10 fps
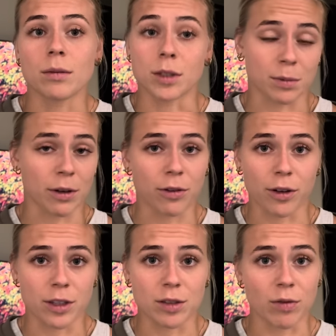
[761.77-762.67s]
It's my
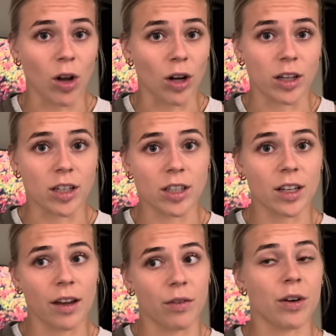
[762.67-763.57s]
first vlog
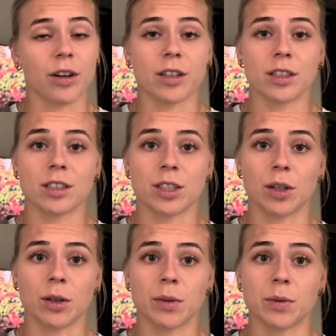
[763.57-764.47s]
ever,
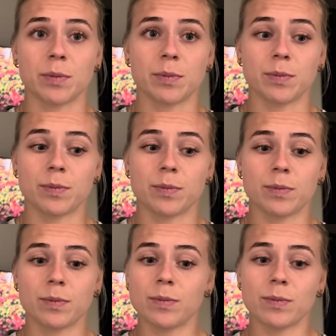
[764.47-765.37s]
so
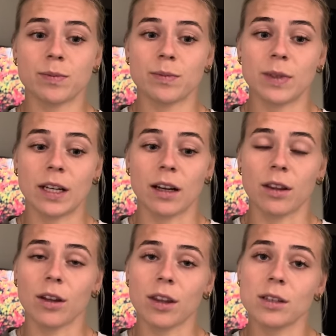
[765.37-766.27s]
yeah, I
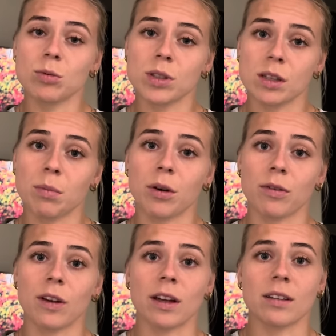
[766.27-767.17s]
thought this was the
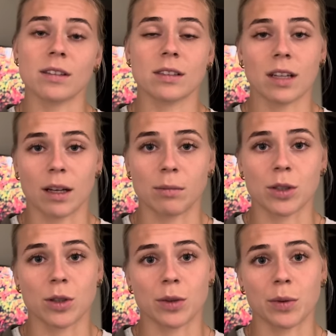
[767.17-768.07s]
perfect time
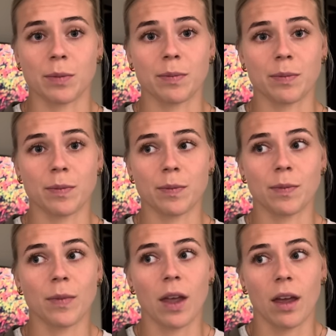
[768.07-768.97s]
to
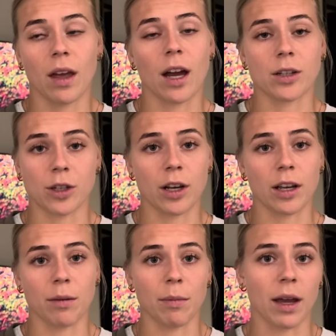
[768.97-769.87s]

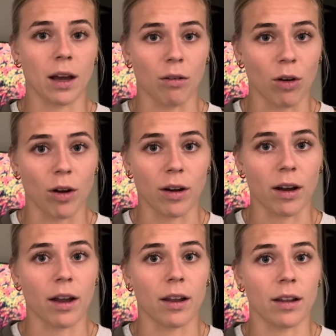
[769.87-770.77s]
actually make a vlog
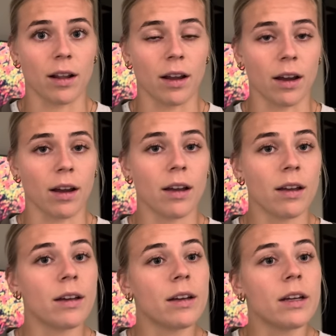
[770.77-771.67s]
and like
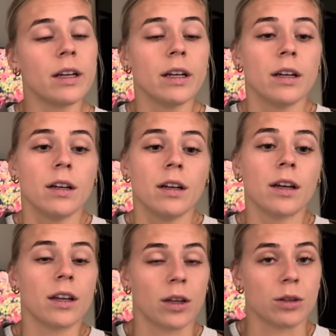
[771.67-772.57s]

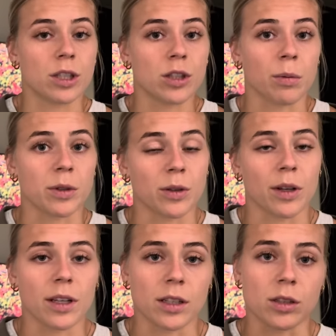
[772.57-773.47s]
use this
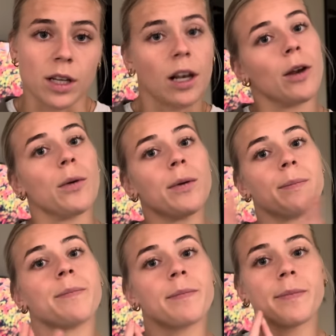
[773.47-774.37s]
opportunity to tell you
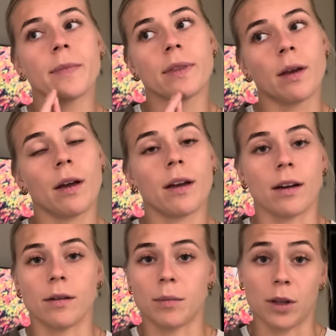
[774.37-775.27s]

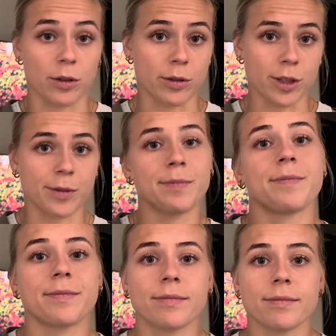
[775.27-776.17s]
the news.
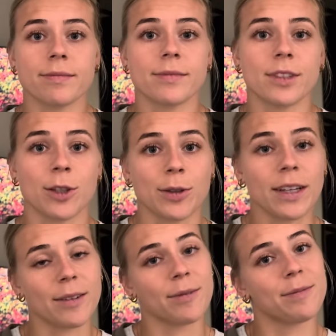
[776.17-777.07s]
So
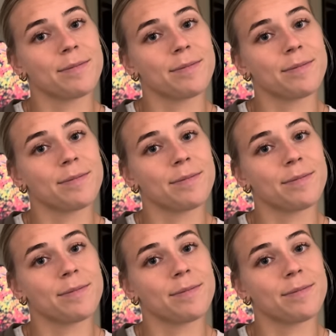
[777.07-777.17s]
yeah.